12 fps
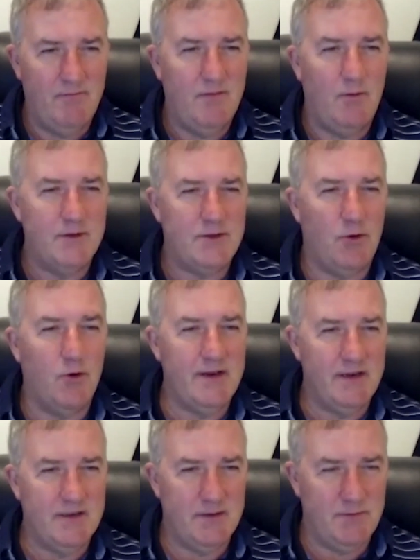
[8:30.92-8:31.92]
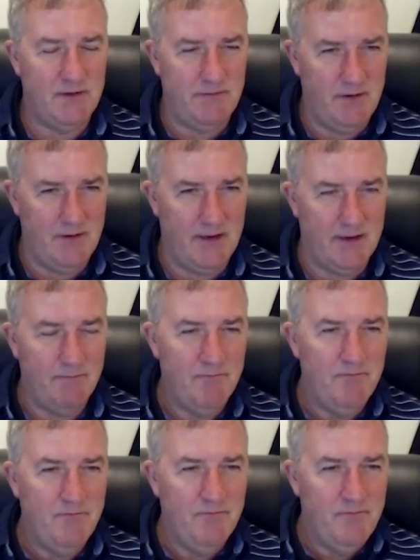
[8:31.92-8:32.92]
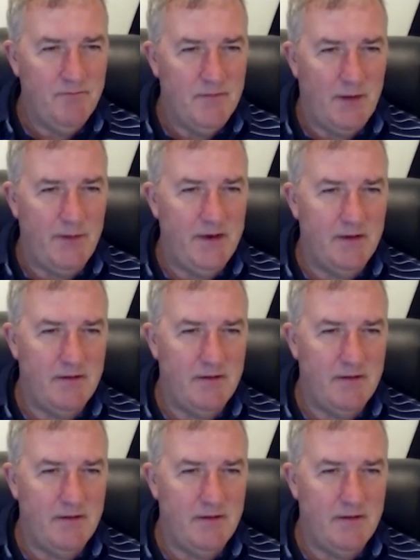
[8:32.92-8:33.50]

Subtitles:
Almost organisms, if you like. I mean, the